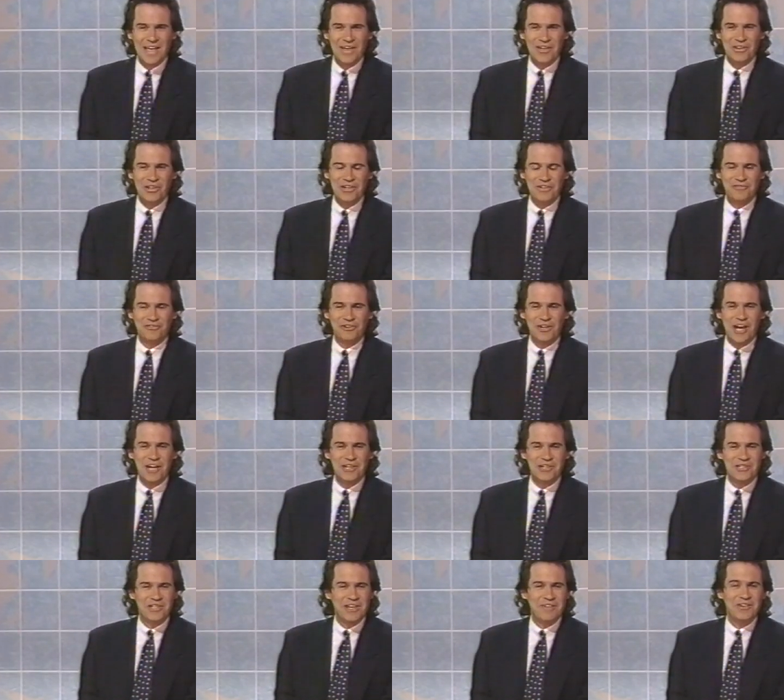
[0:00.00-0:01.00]
The
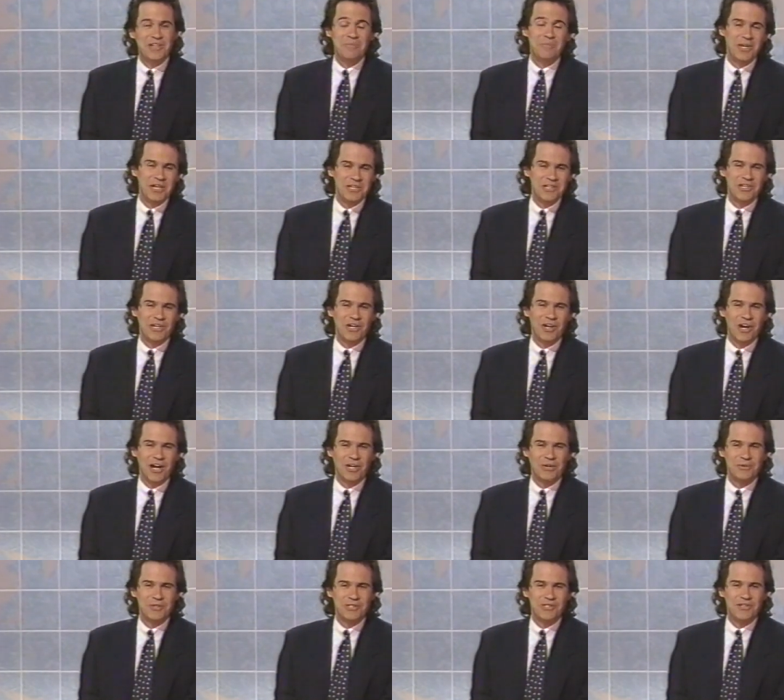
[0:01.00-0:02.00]
flood is giving many
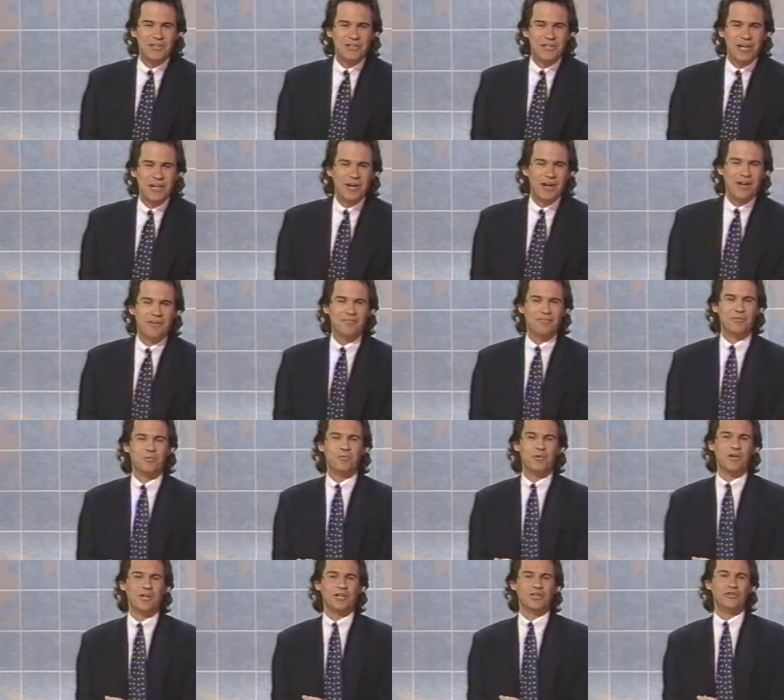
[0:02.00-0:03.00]
Chicagoans the day off
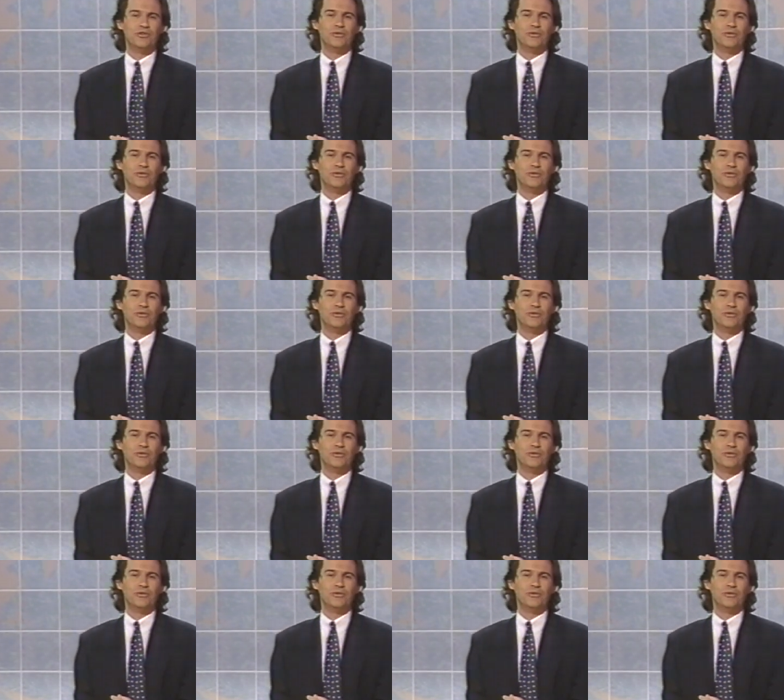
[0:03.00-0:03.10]
from work.